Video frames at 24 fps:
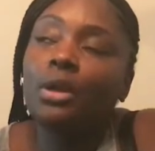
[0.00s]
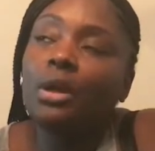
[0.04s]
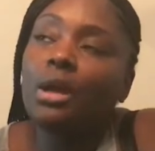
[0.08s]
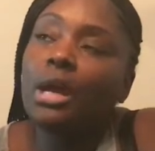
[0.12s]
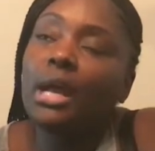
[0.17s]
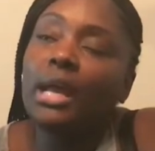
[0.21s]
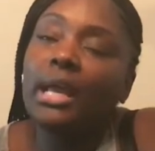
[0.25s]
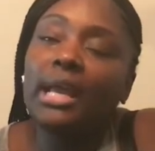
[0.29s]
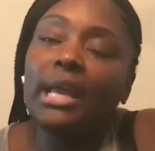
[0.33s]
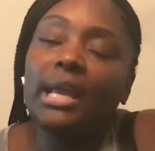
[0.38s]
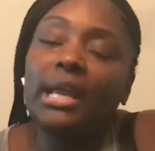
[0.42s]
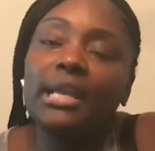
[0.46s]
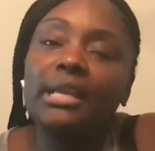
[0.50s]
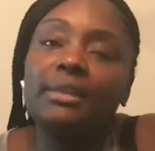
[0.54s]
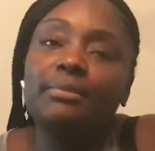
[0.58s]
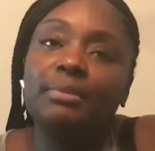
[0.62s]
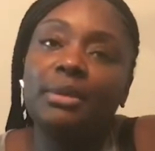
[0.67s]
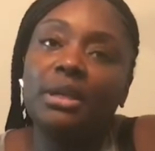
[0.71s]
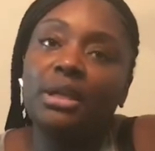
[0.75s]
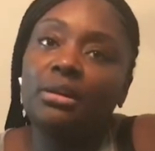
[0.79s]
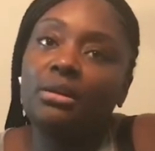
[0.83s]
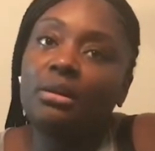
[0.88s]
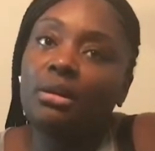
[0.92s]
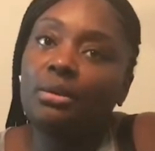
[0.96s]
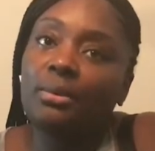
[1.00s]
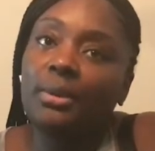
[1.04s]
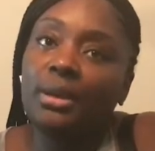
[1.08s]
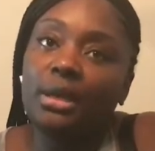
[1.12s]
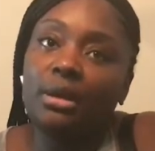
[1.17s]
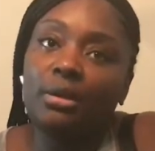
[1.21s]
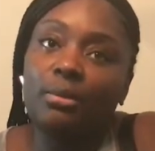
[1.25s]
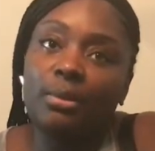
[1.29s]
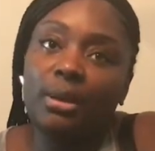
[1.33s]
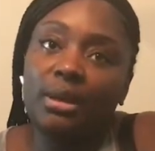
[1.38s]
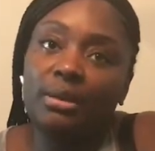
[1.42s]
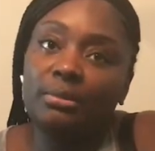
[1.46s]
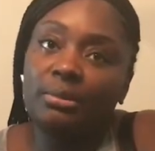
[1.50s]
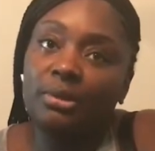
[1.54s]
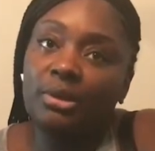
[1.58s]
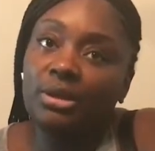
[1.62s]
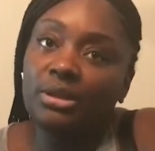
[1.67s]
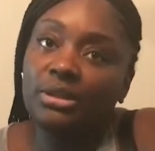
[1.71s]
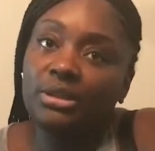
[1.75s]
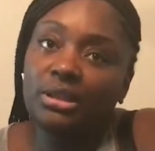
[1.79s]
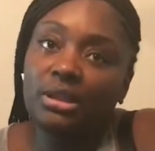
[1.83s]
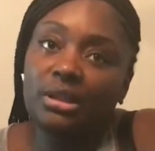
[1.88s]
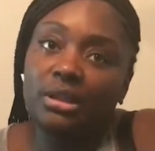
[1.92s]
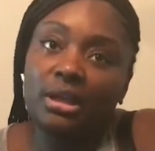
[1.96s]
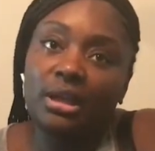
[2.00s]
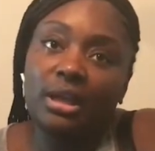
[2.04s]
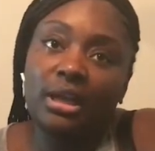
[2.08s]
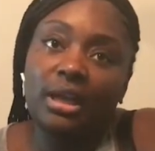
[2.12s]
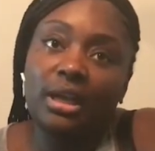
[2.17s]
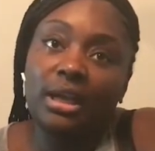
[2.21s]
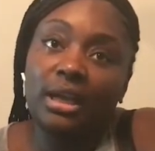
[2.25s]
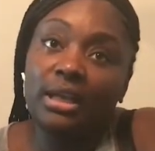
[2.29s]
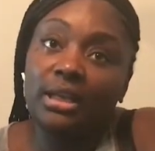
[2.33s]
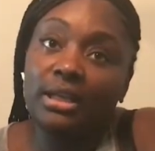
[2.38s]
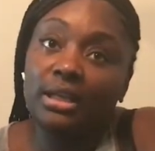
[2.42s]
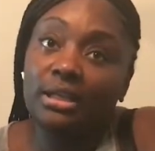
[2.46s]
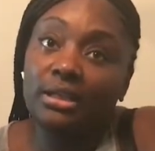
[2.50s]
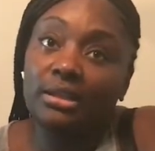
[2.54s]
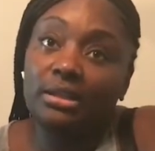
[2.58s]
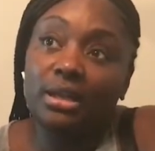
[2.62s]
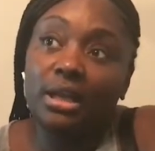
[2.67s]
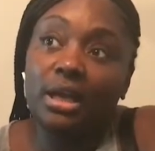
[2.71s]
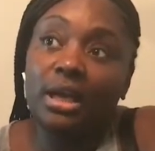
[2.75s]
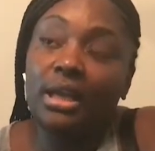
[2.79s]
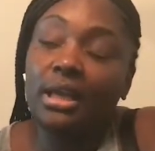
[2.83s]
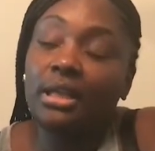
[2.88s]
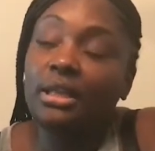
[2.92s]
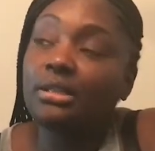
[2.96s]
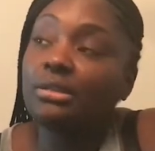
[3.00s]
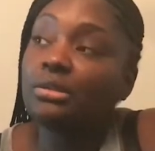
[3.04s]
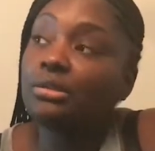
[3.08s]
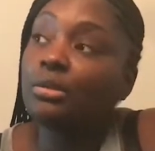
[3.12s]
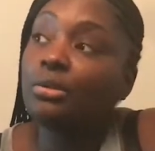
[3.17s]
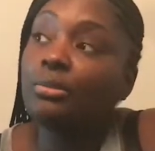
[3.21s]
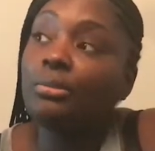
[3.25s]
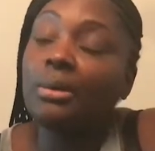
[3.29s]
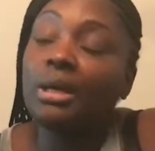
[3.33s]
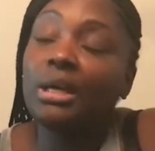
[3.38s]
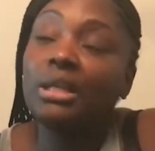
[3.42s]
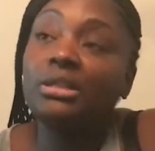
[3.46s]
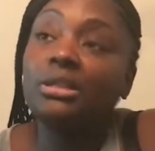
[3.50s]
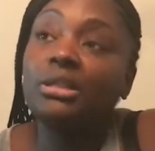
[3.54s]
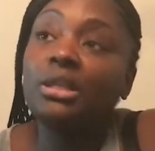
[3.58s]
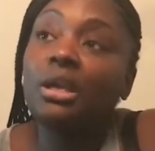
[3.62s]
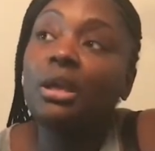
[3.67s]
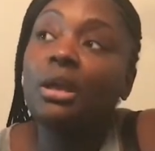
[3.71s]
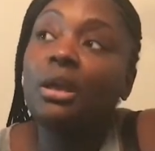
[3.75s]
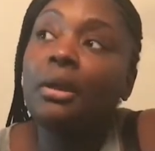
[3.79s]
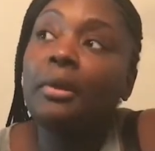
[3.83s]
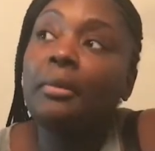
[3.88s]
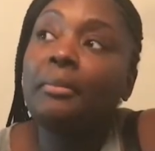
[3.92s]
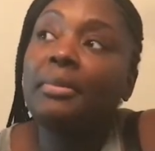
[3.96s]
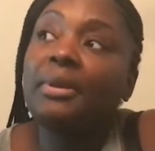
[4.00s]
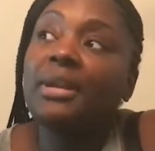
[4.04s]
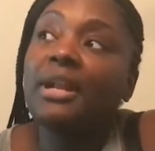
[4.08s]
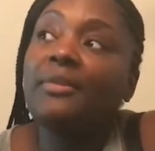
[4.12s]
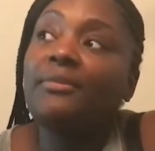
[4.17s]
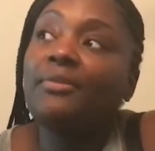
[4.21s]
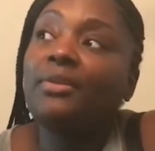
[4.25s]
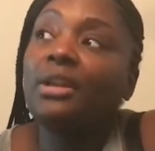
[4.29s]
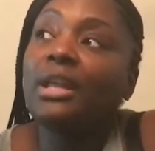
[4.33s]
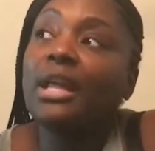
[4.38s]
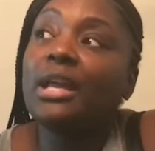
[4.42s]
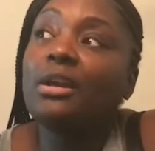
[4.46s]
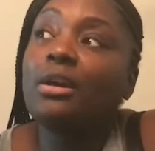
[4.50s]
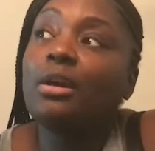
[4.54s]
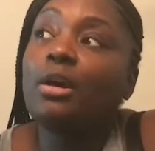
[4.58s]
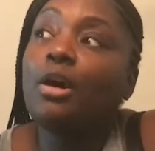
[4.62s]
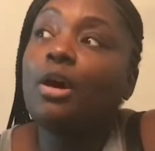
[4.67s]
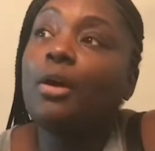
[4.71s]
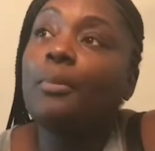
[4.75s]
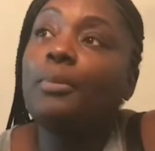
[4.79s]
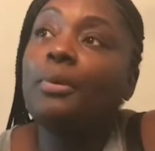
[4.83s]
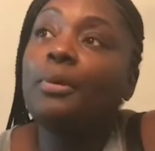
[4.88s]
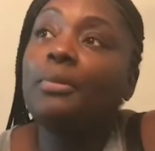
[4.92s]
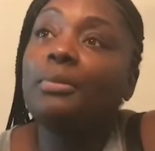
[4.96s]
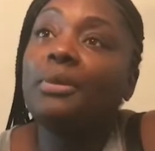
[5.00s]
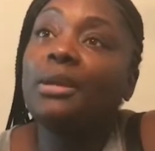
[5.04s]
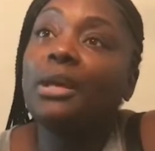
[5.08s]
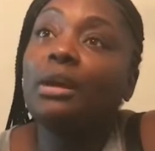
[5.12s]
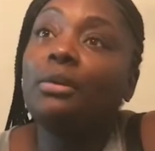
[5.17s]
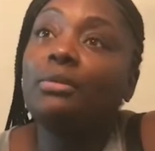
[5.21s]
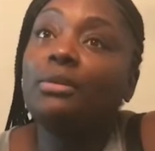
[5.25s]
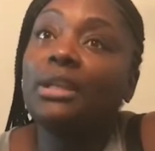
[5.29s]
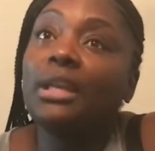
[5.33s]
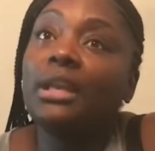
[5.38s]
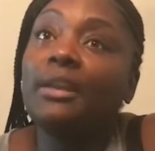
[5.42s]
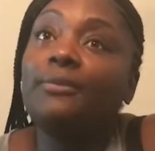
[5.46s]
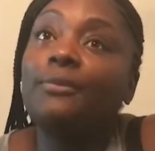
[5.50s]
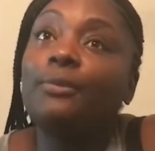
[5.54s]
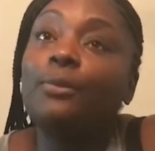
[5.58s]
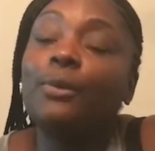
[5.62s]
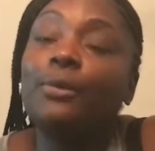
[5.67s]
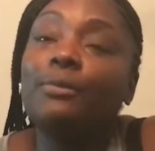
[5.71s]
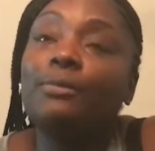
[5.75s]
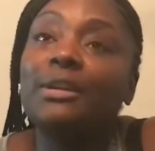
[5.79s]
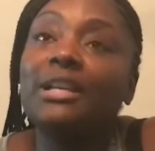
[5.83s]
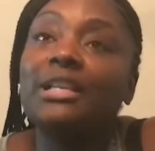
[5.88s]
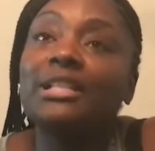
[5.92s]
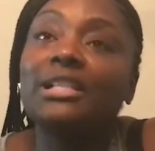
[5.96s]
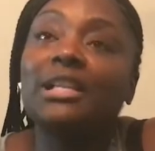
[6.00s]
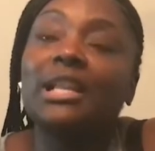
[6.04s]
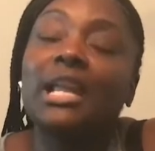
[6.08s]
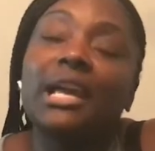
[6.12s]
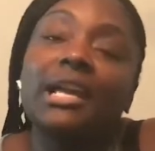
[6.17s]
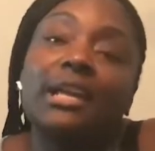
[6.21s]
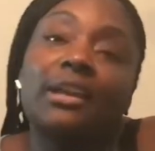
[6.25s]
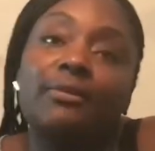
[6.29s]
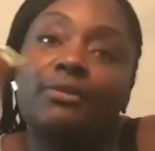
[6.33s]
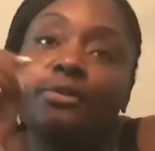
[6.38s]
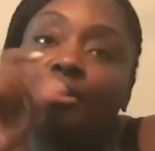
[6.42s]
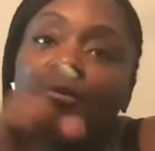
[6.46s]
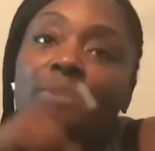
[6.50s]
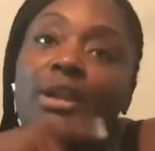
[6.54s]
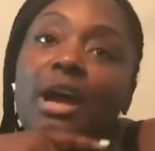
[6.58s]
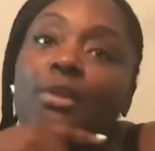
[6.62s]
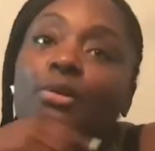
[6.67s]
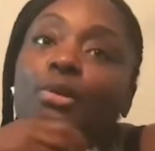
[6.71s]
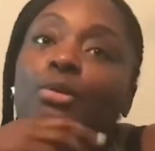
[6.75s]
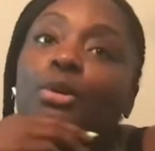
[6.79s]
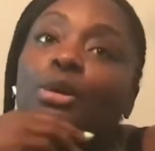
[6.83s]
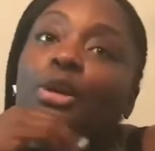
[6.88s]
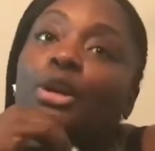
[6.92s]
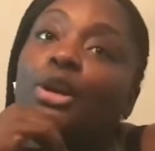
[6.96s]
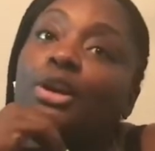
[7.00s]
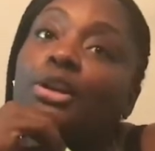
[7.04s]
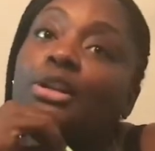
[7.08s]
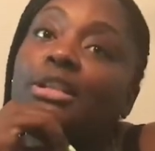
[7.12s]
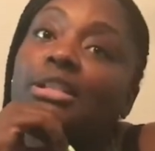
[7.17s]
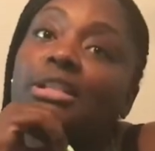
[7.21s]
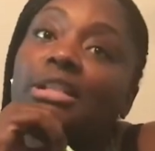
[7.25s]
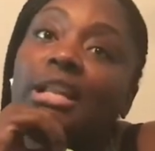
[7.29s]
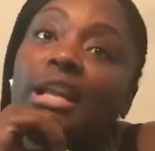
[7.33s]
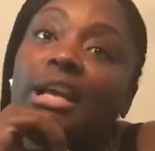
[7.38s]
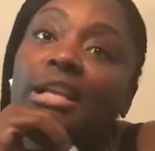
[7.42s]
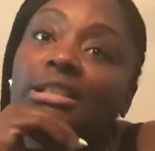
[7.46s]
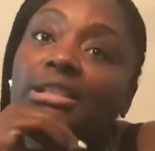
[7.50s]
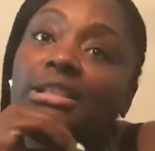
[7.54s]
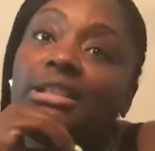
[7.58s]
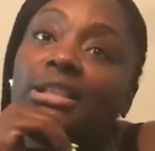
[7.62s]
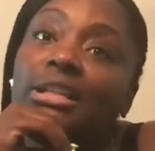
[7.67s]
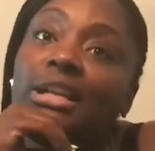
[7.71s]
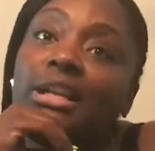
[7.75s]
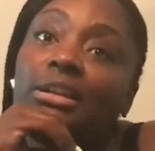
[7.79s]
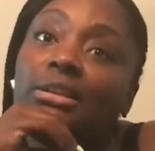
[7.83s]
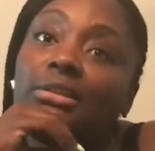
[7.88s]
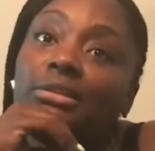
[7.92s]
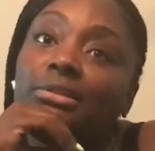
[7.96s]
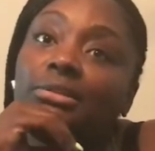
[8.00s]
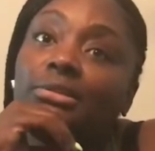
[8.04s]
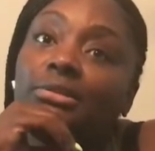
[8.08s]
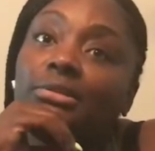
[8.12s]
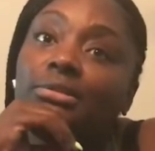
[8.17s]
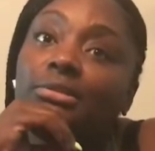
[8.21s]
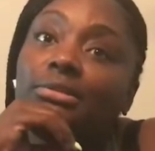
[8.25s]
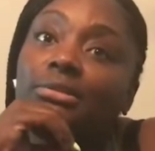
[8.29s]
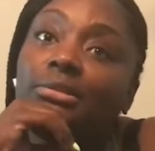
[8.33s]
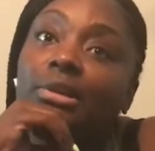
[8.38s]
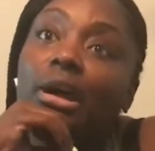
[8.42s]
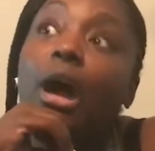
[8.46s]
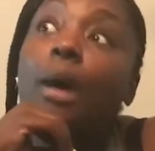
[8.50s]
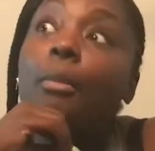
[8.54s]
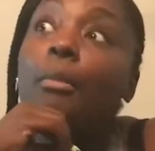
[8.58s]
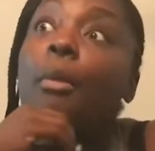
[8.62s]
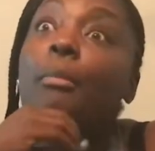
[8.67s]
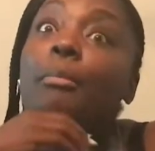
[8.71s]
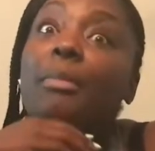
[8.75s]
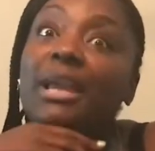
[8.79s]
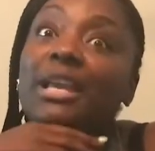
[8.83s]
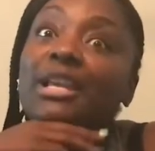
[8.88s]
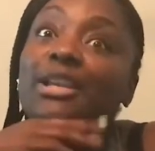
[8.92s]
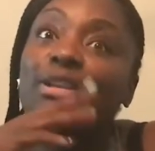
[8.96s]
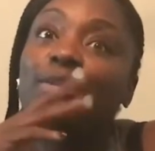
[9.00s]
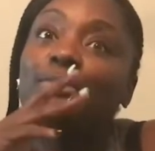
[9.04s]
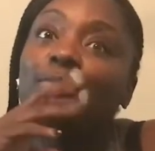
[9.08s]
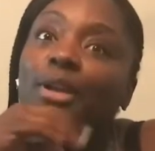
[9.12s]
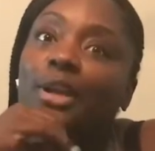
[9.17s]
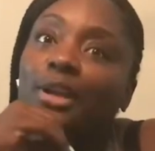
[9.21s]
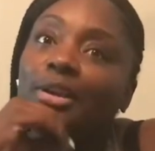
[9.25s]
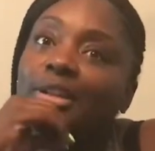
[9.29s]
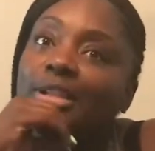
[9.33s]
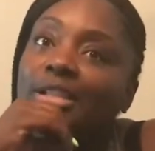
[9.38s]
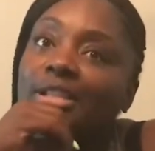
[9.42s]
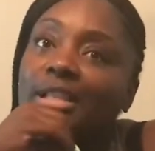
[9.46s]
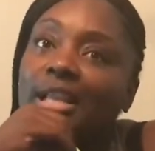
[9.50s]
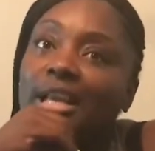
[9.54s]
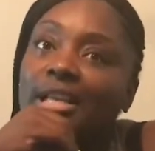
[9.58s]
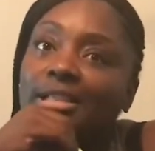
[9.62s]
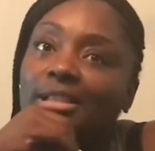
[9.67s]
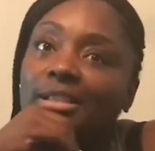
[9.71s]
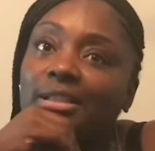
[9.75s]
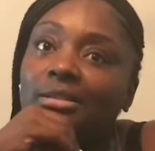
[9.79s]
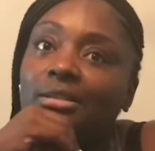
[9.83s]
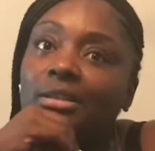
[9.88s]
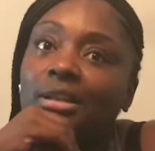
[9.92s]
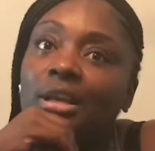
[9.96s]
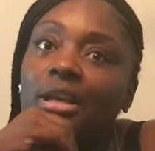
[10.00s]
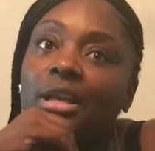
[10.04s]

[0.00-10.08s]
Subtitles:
I hate being all the way out like Marsha. I hate it. I hate it so much. But I feel like God put me out there for a reason. Like, if you're not going to learn this lesson, I'm going to make you learn this lesson.